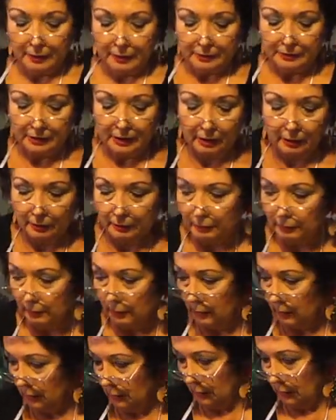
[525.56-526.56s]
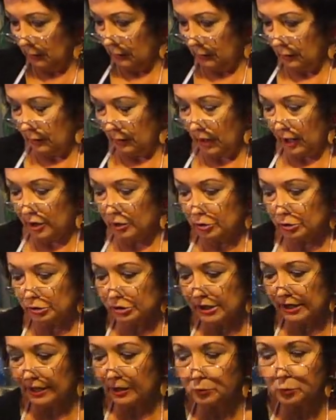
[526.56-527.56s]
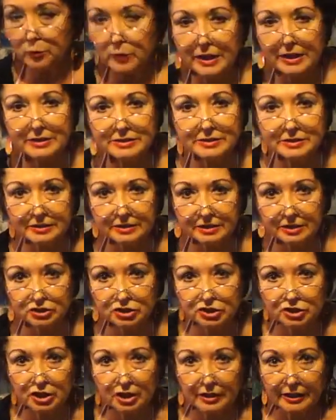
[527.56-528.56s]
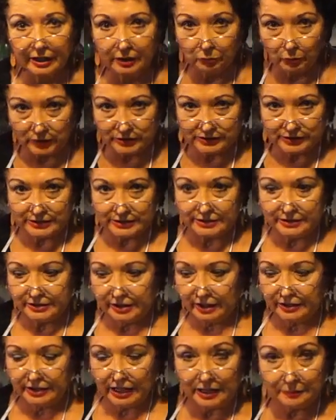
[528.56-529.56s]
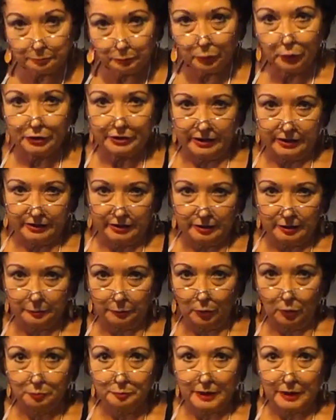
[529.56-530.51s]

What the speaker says: Now, I usually rinse the chili once it's done and put it in a bowl,